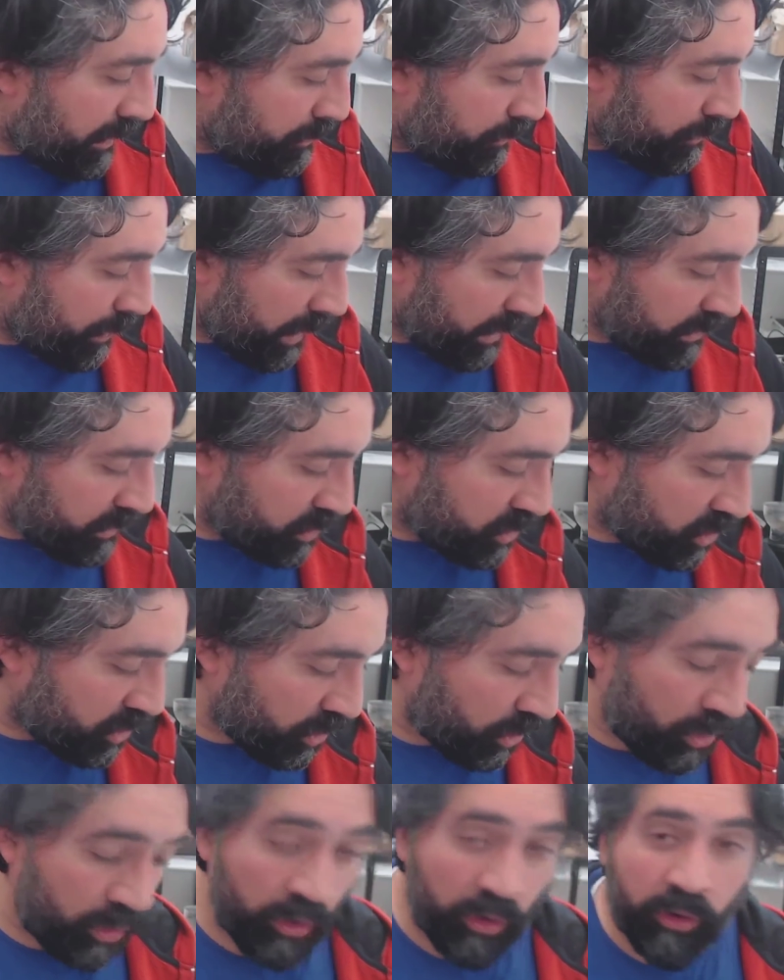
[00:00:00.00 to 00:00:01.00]

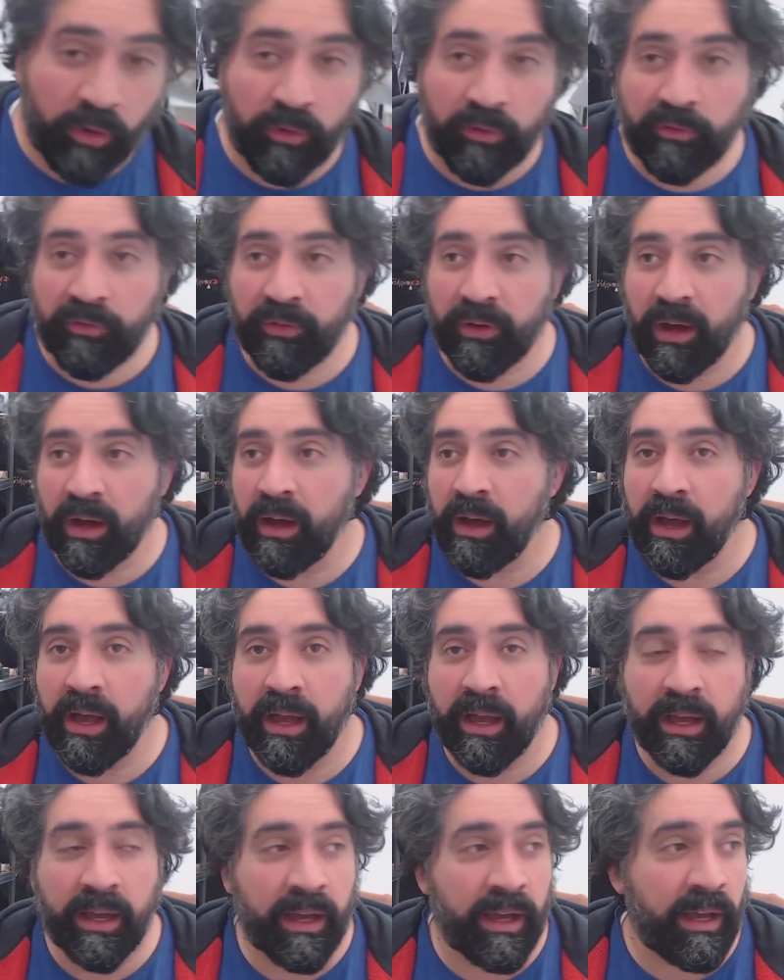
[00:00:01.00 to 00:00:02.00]
bunch of
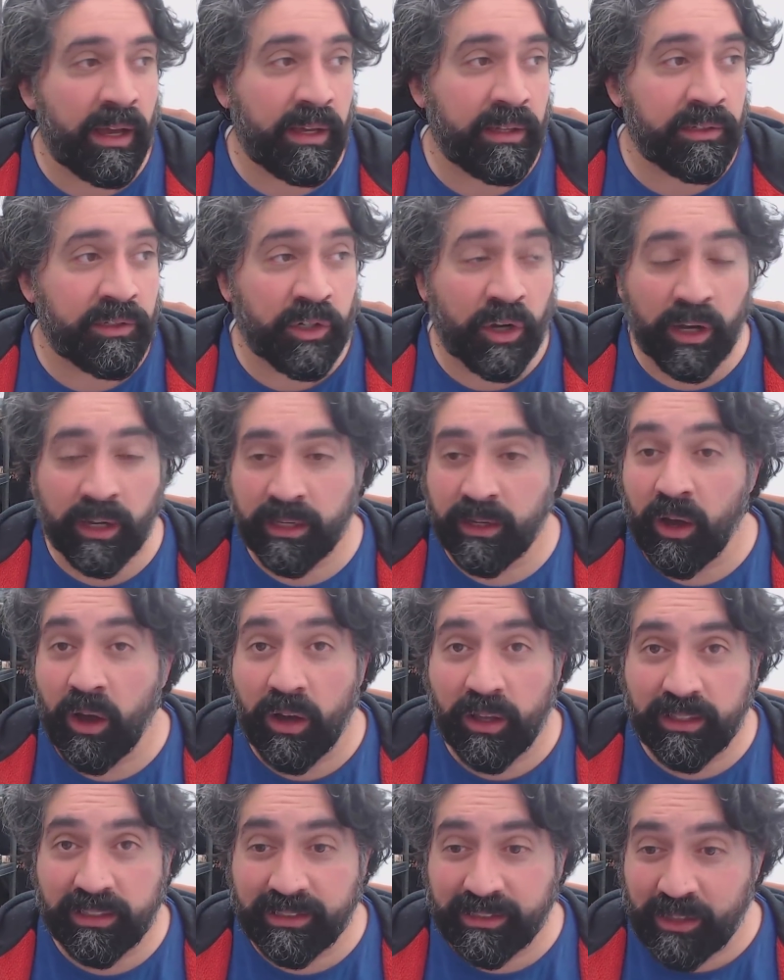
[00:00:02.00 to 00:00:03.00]

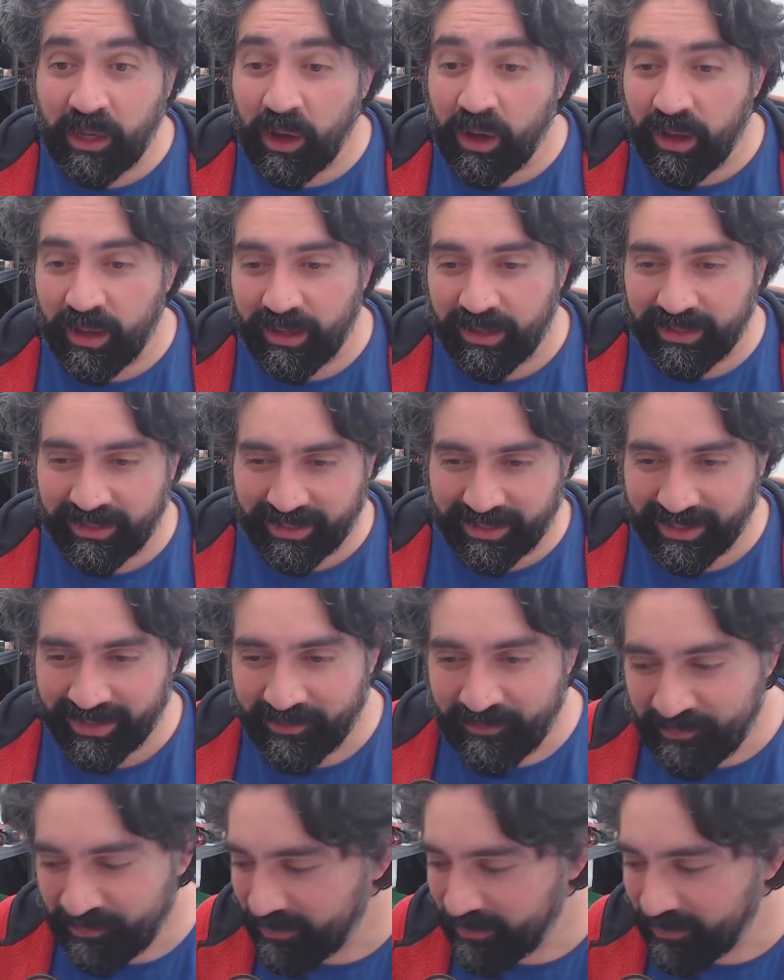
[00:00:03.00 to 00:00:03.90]
die-cast cars.